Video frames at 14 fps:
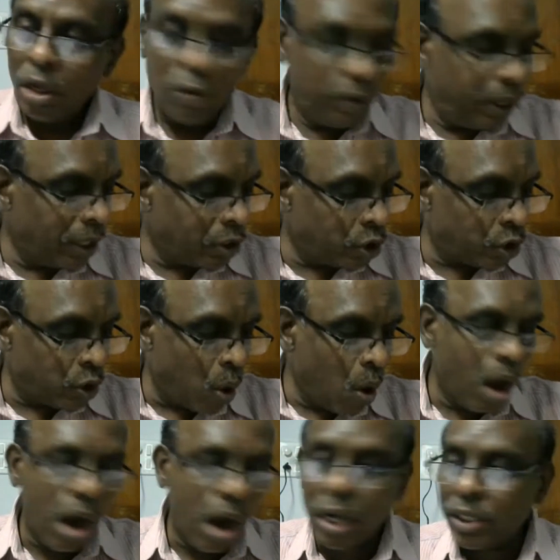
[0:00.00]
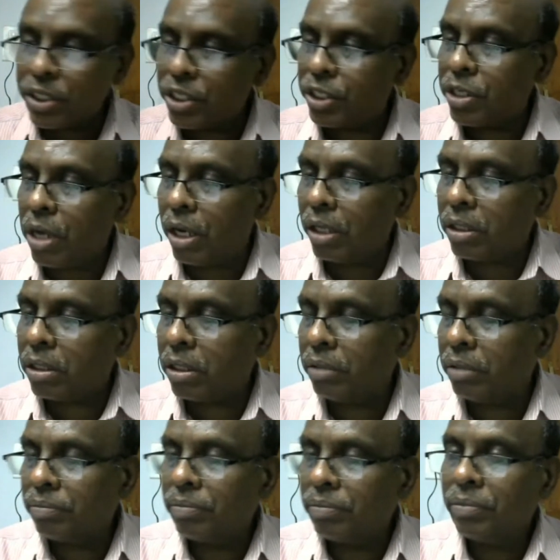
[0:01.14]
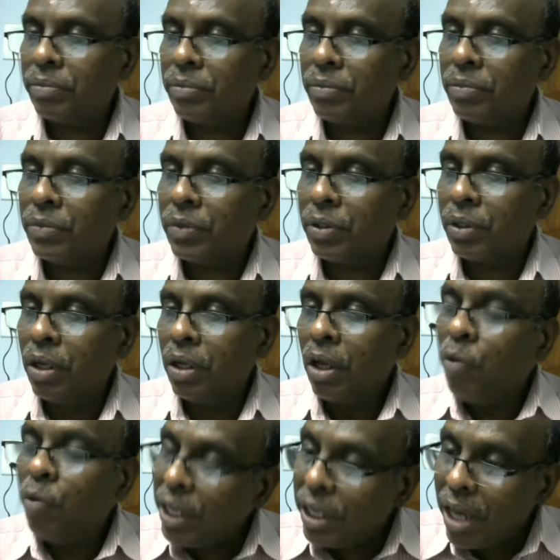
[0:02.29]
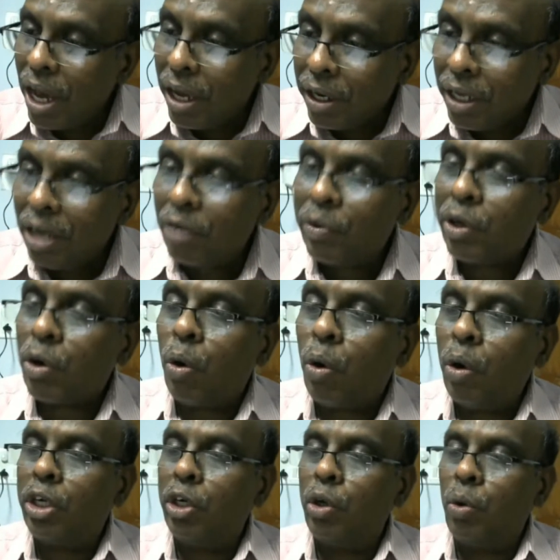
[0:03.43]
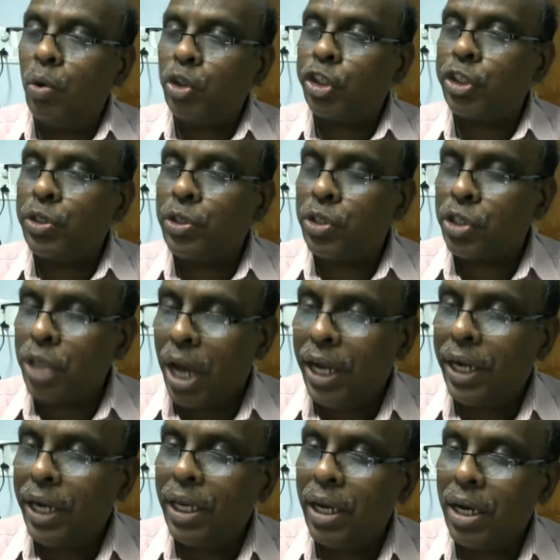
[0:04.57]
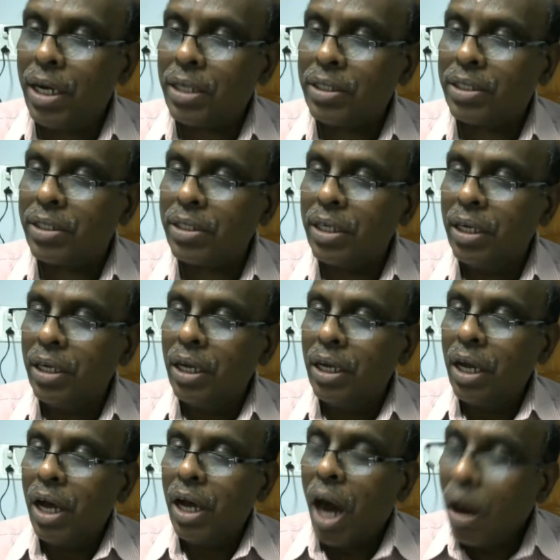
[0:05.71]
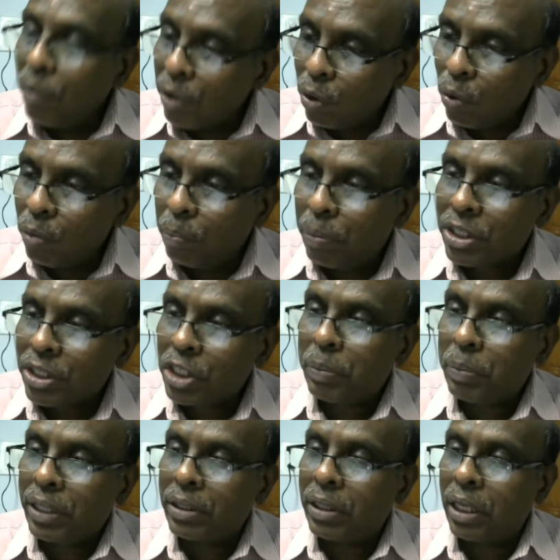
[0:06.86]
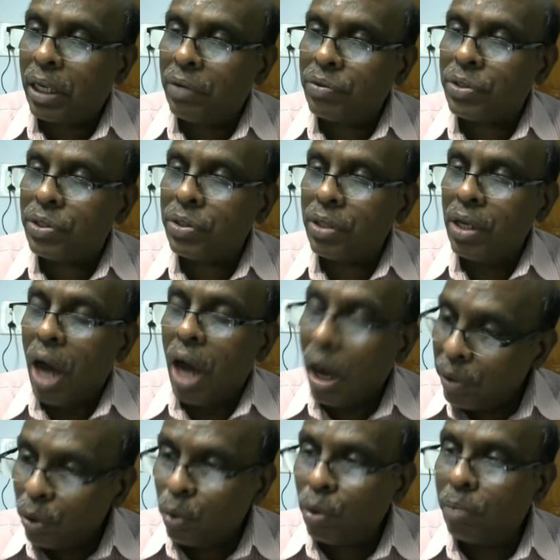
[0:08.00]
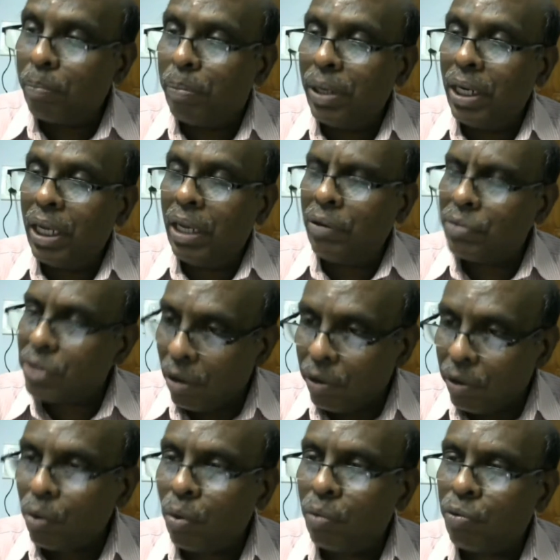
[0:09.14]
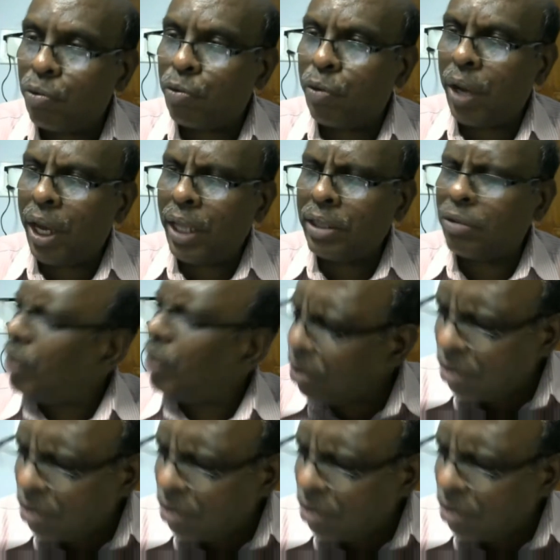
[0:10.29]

we are so hard stuck, we carry our old notions, ideas, our own perspectives, our own beliefs, our own faith. We are